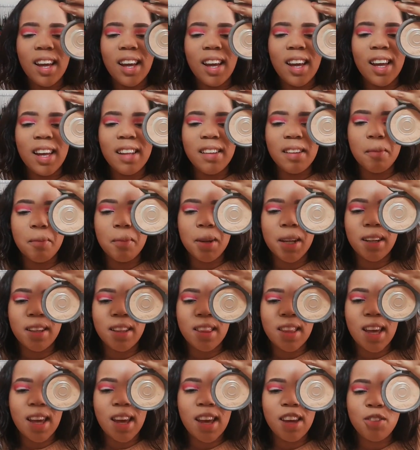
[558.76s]
in the middle
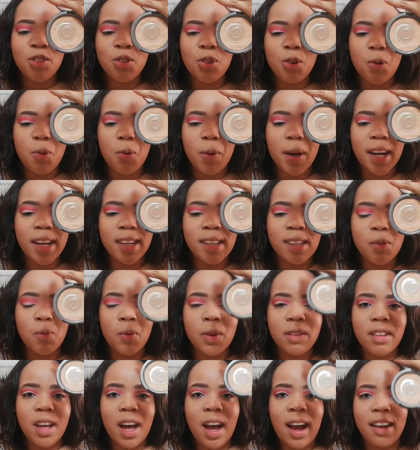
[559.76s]
there. So what I did
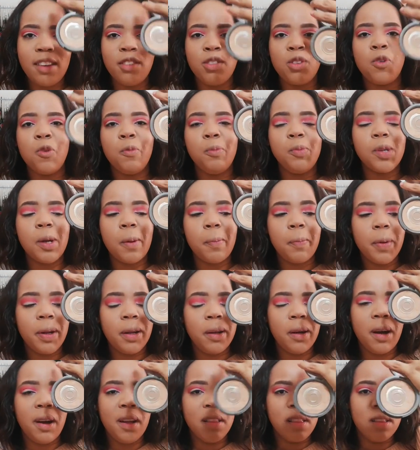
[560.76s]
was I scooped up
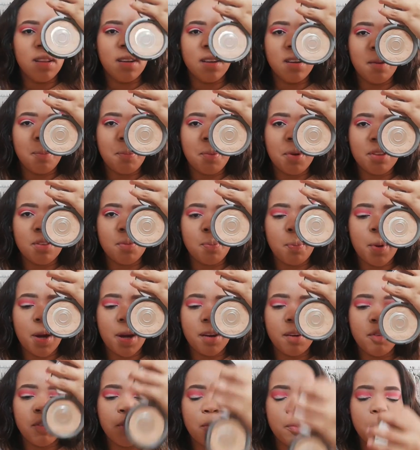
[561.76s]
the pressed
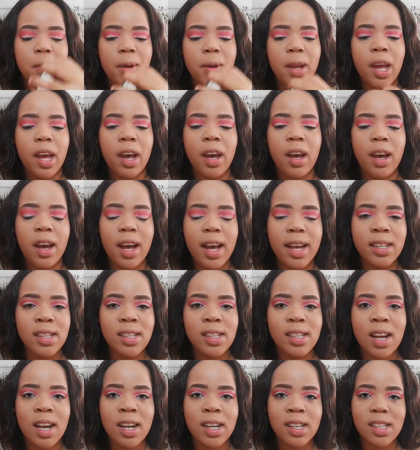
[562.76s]
powder from here and
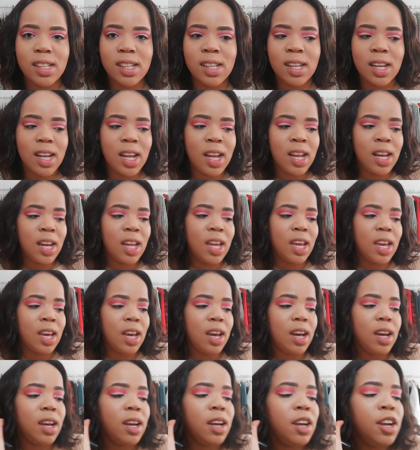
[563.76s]
dunked it in
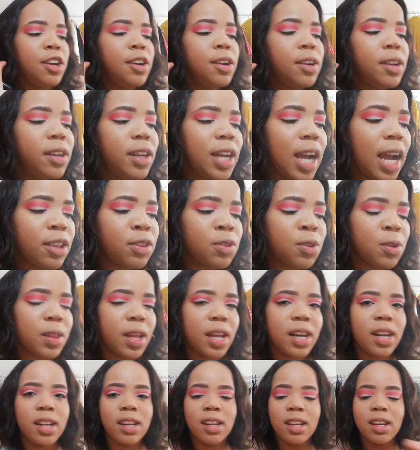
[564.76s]
here so that
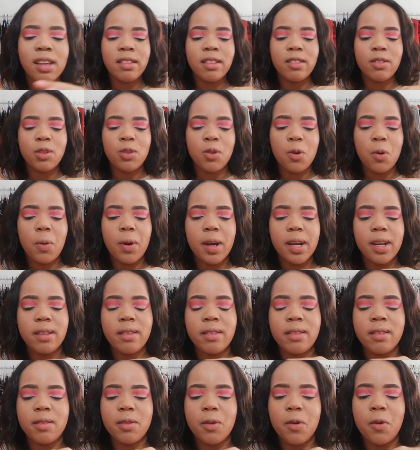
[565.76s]
it isn't so white.
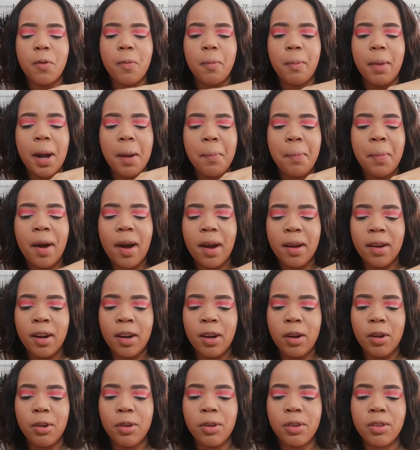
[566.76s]
So my powder
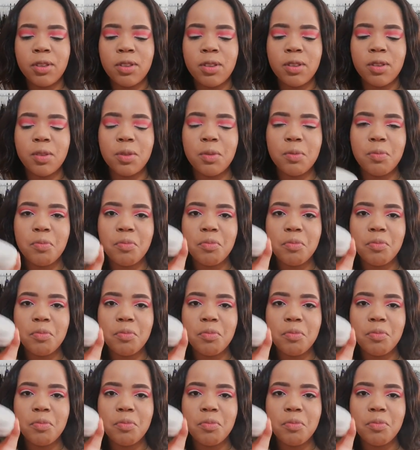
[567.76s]
looks,